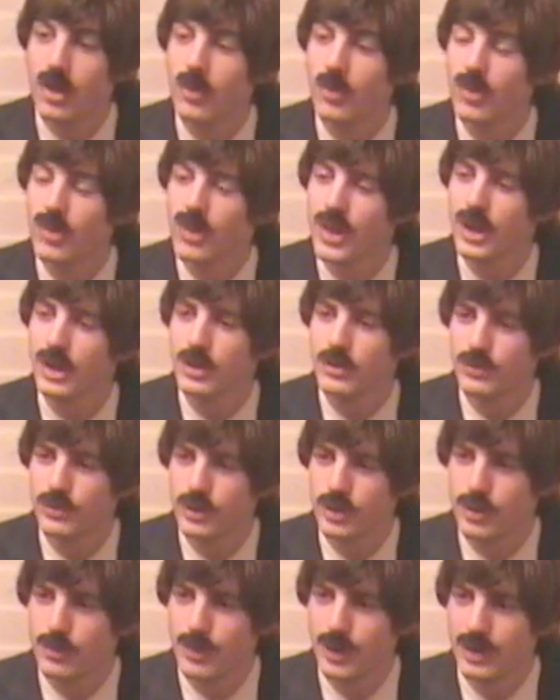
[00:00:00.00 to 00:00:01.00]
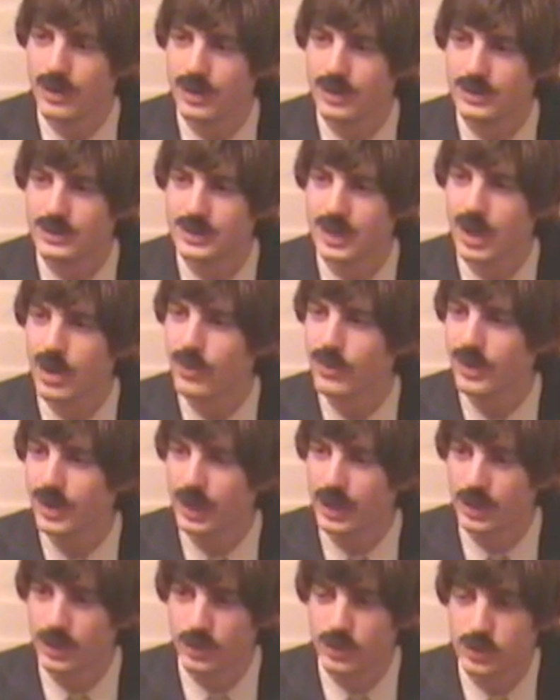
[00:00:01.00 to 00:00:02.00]
Well, thank you for your opinions. I don't
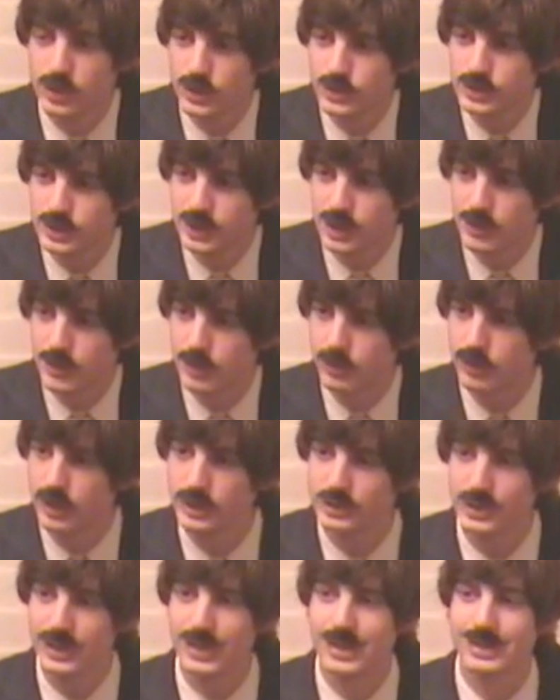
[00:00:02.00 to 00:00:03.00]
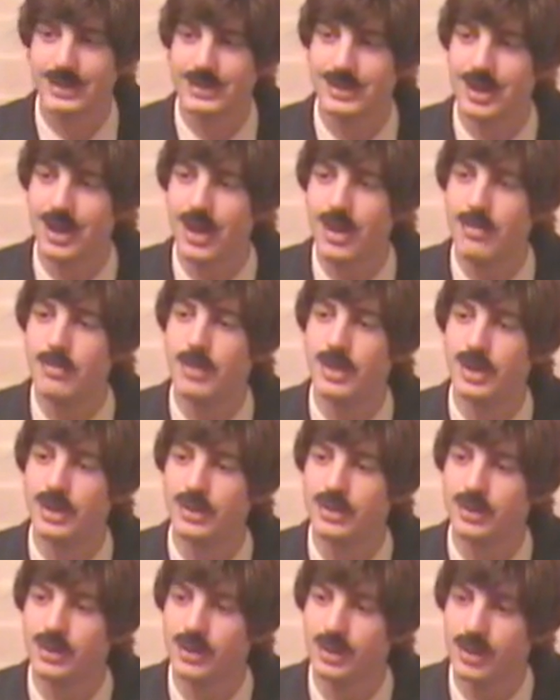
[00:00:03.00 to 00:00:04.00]
think a conclusion can be reached at this time,
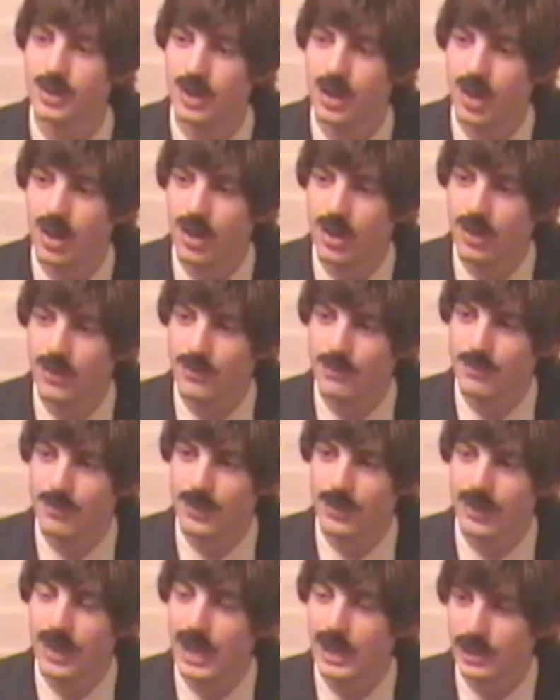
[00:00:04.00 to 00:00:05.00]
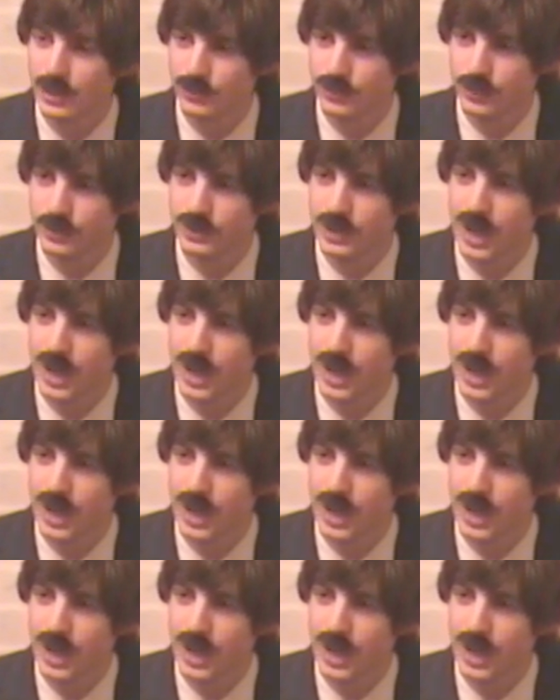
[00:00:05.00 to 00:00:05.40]
but thank you for your